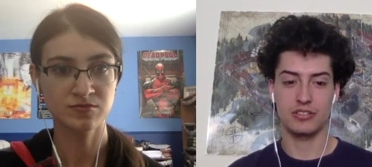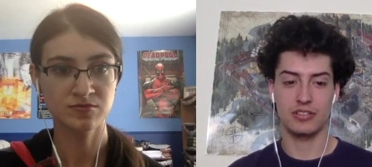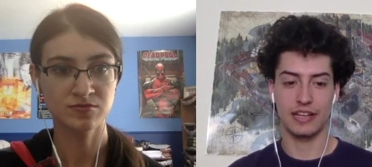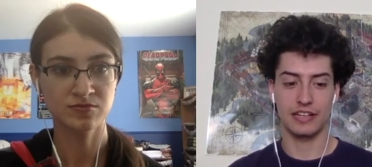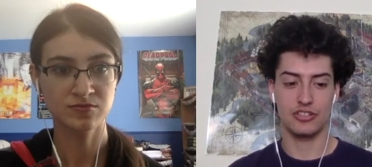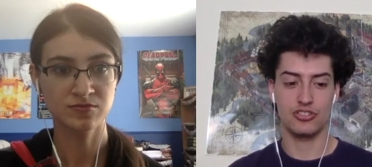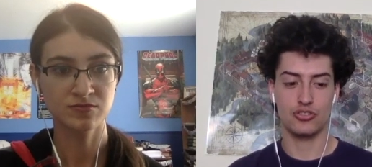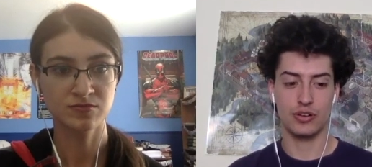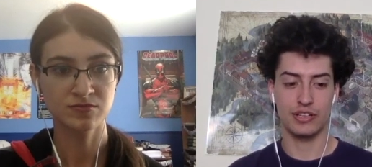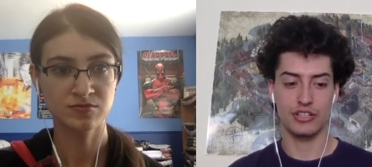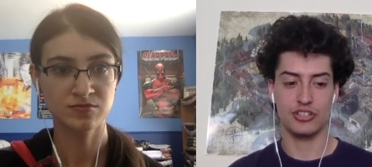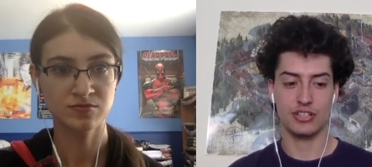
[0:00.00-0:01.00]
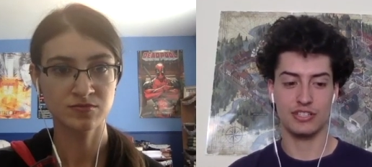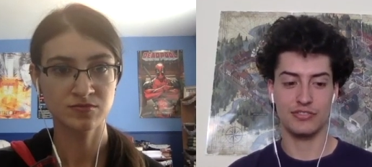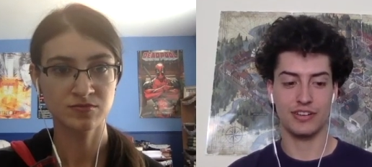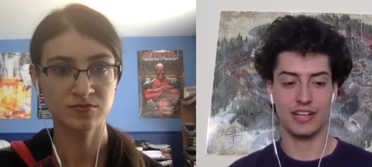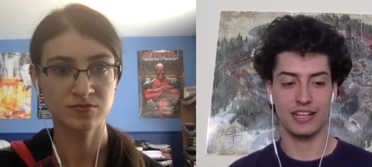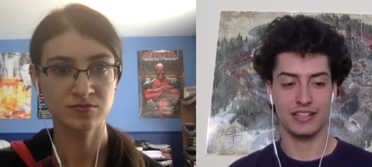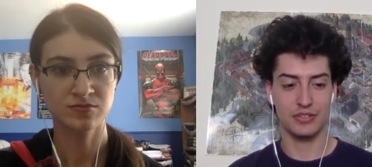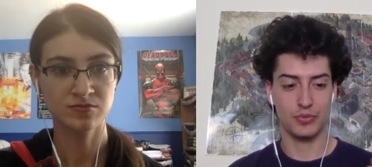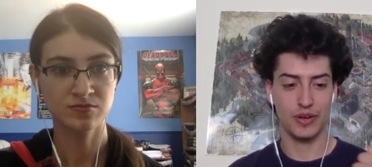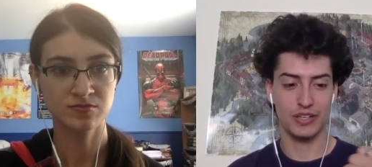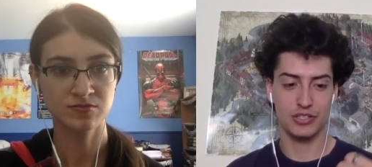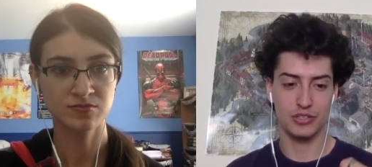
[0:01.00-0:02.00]
Speaker 1: like, trying to justify it as a
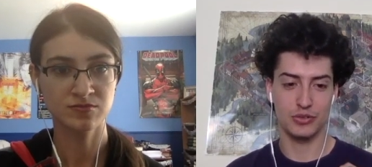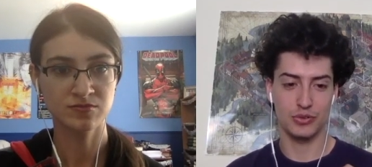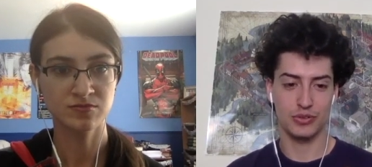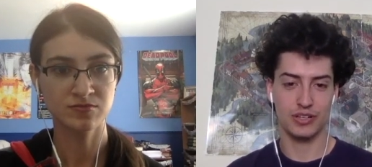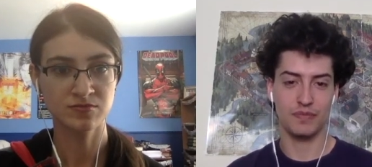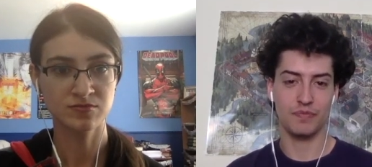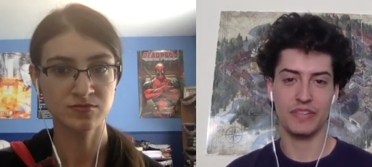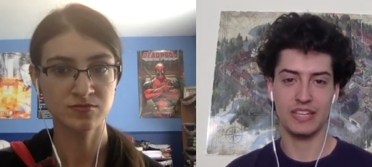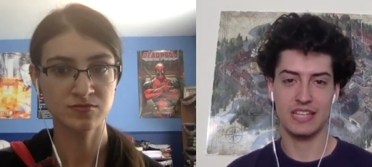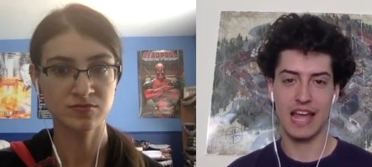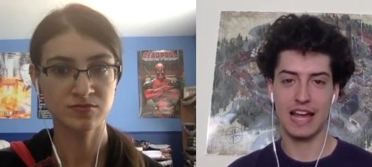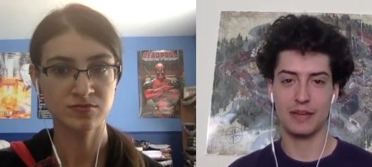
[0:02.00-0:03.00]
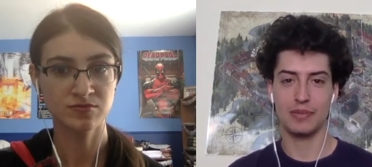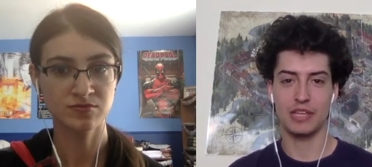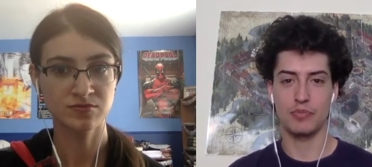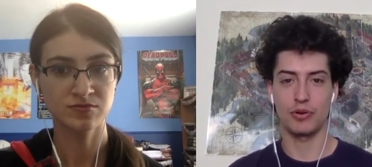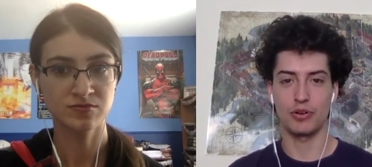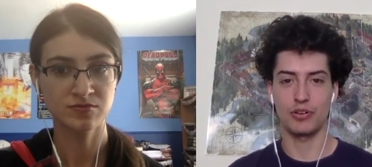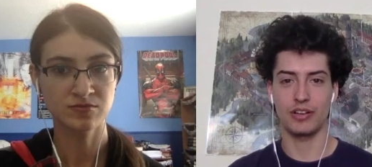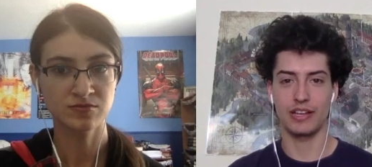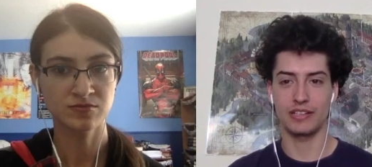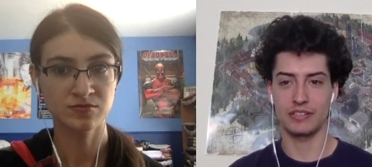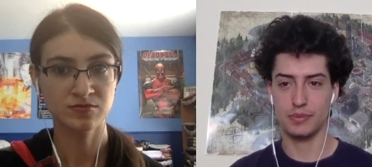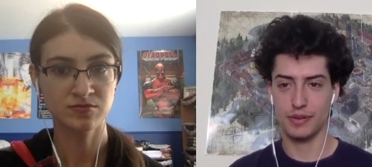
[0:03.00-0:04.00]
way to attack people
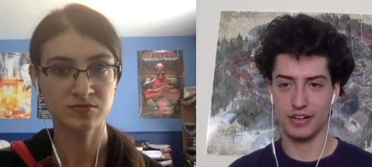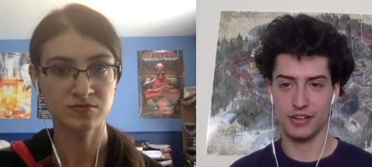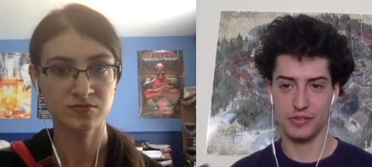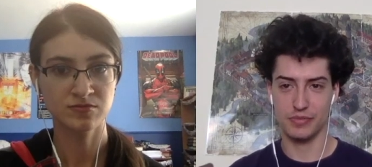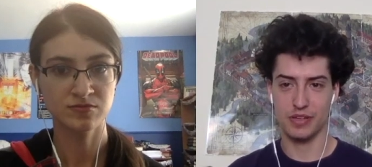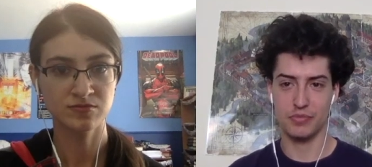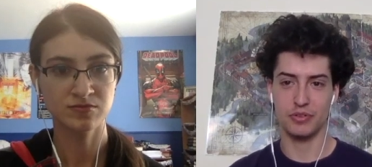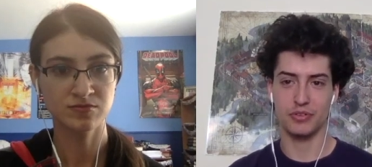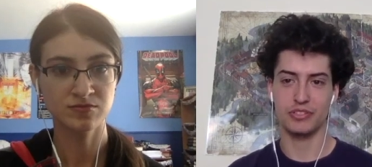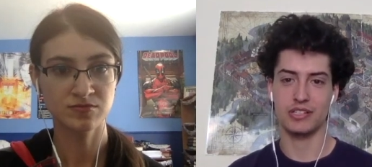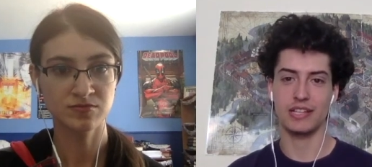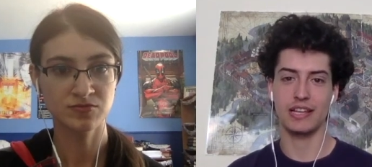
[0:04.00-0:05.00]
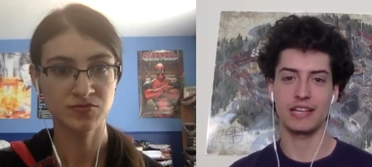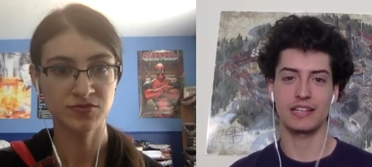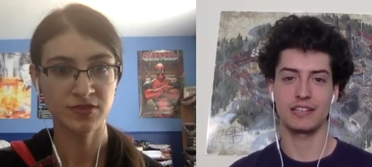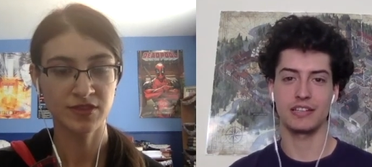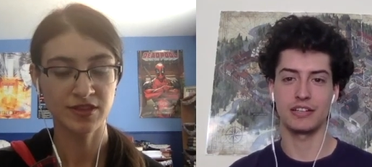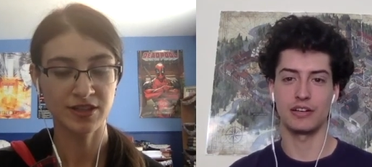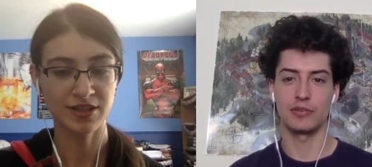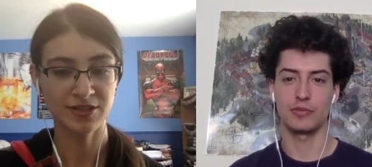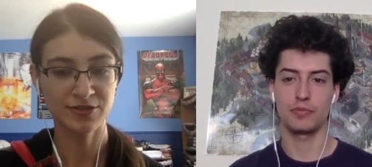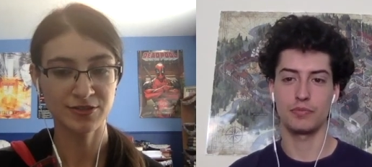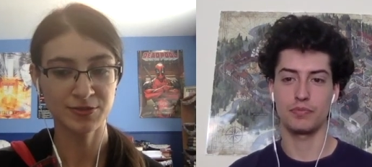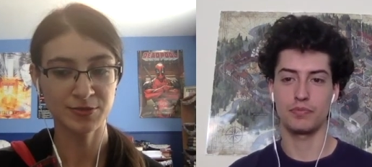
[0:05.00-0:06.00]
and inspire other people to, like, you know,
Speaker 2: I
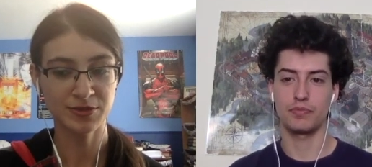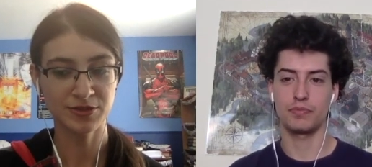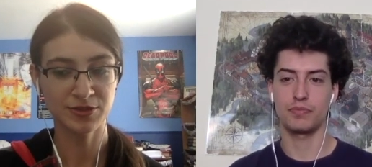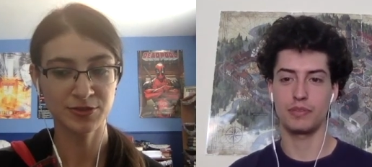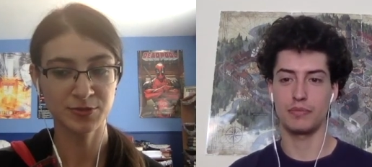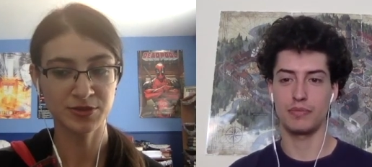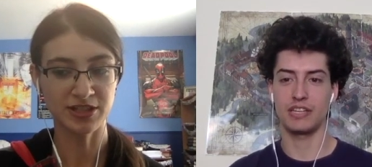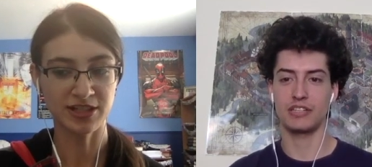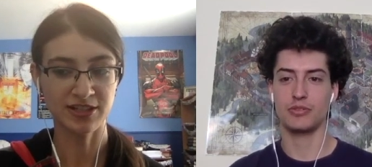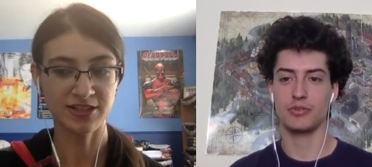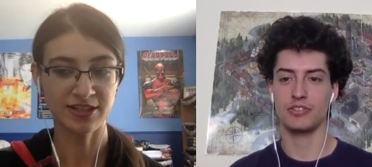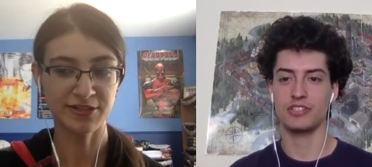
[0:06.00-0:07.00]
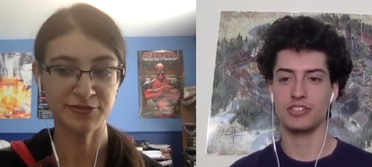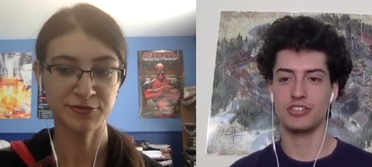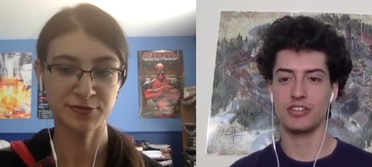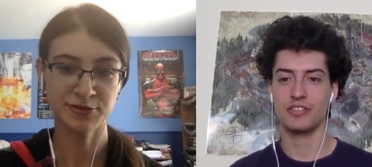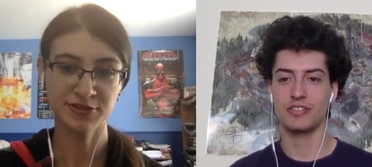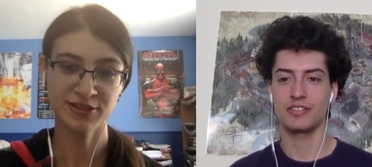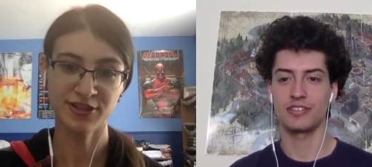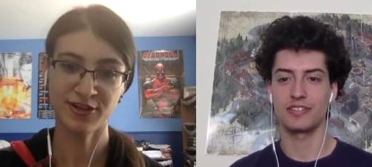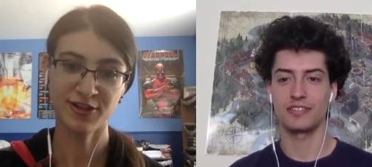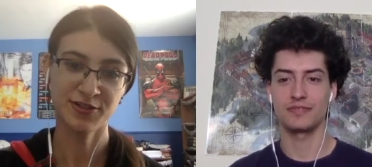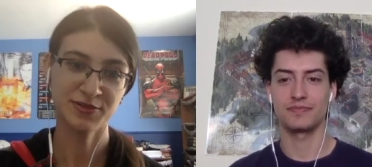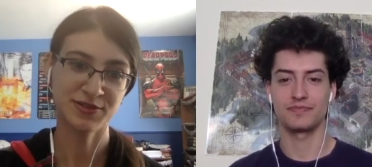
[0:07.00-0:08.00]
don't know about you, but I laughed really
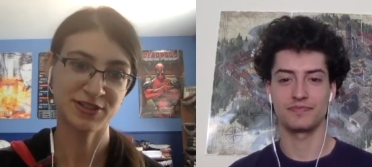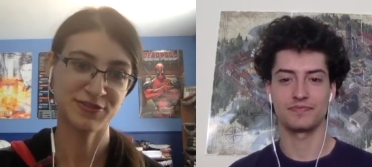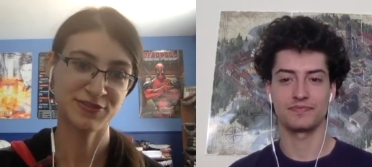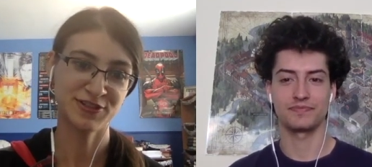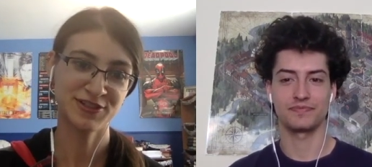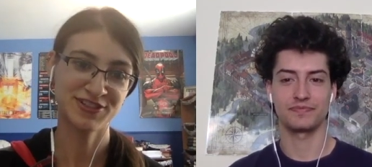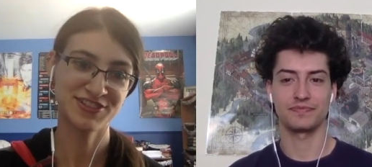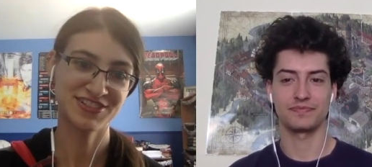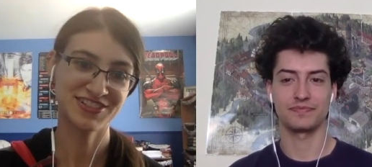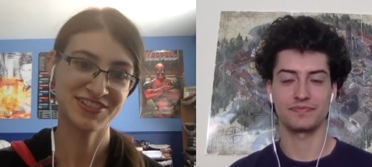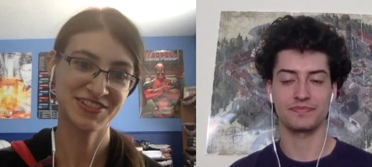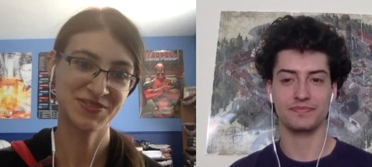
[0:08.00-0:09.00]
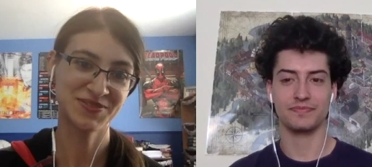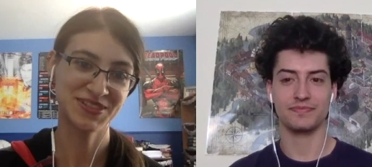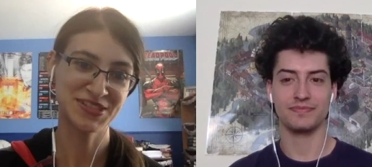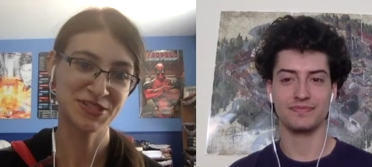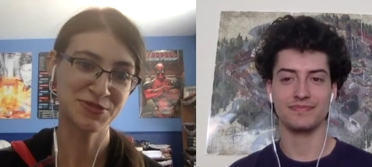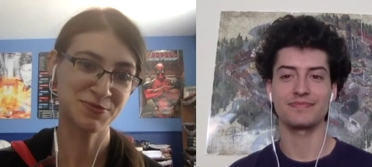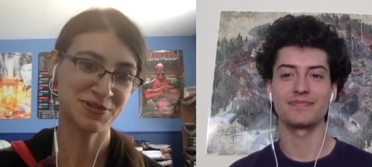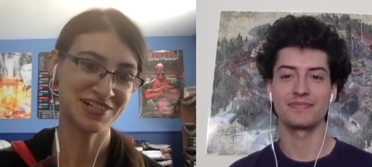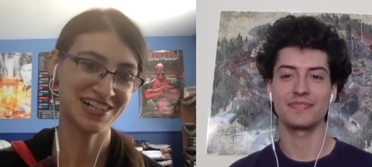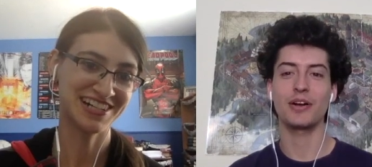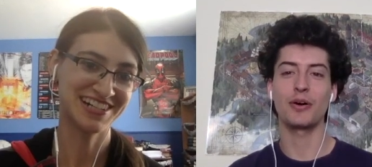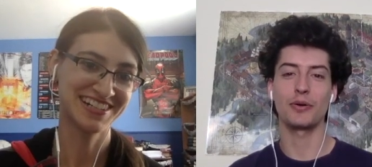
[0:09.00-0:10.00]
hard when I first heard Camilla's
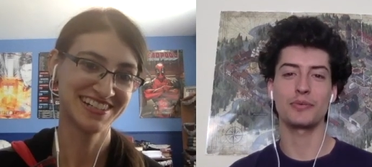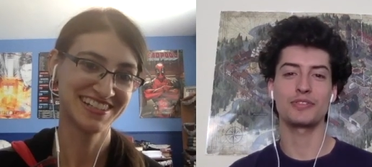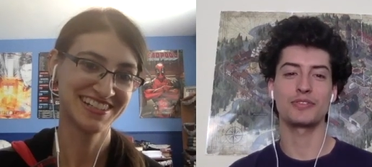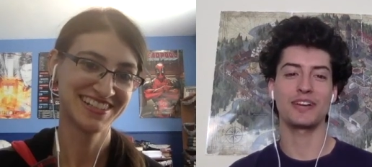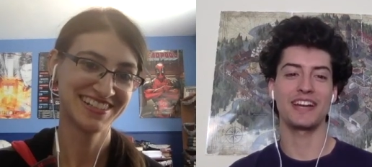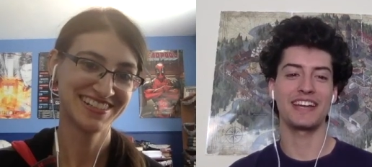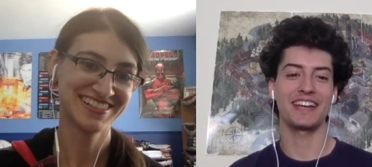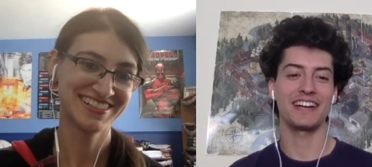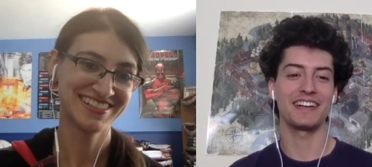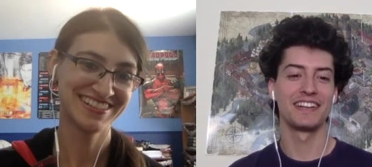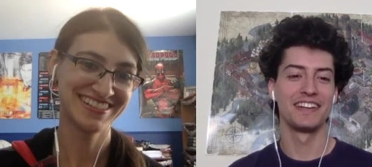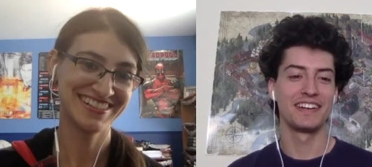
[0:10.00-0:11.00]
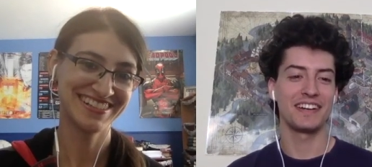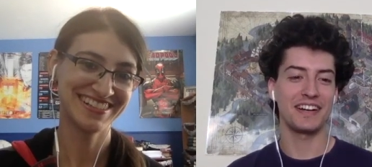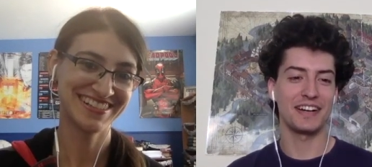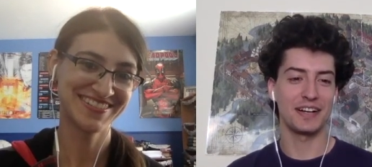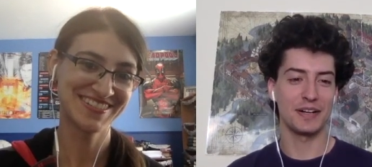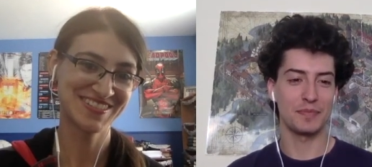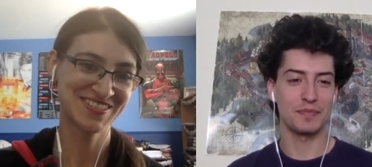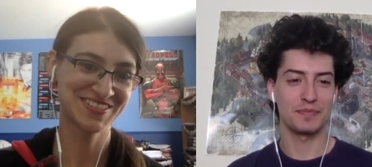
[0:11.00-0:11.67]
prayer.
Speaker 1: Oh, it was great, yeah. Like, um, it was